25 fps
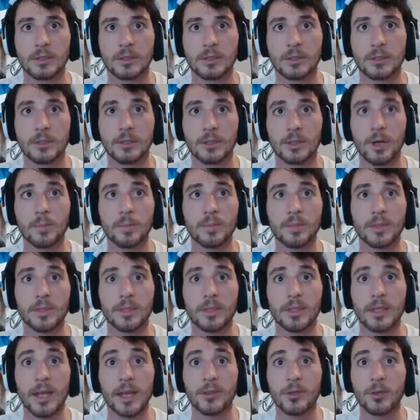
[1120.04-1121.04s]
Oh,
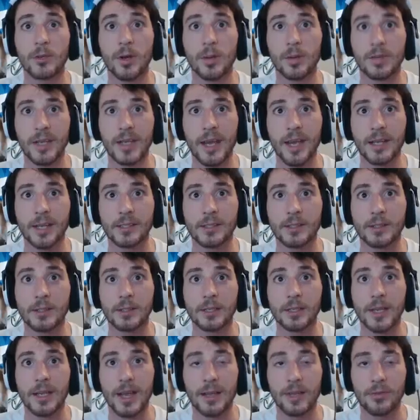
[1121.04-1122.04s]
can't throw empty cans.
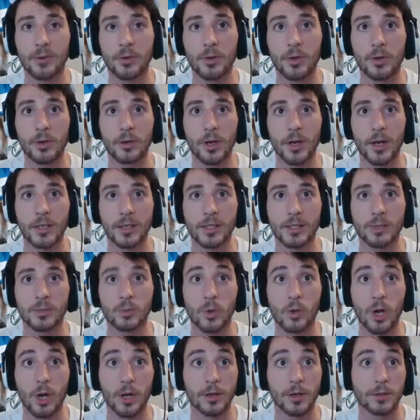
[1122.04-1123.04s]
Can't throw. All right, just
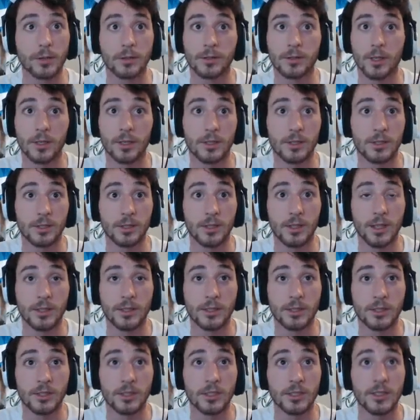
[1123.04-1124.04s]
run.
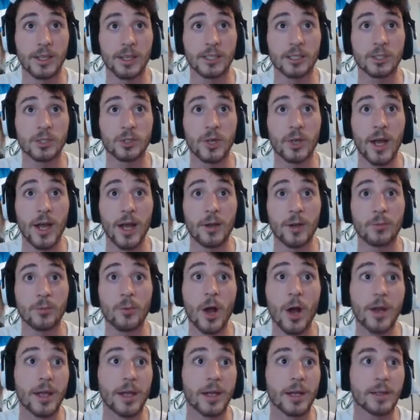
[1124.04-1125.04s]
Let's try
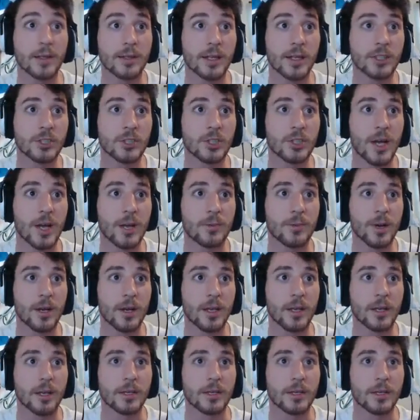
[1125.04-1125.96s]
running. Let's try running.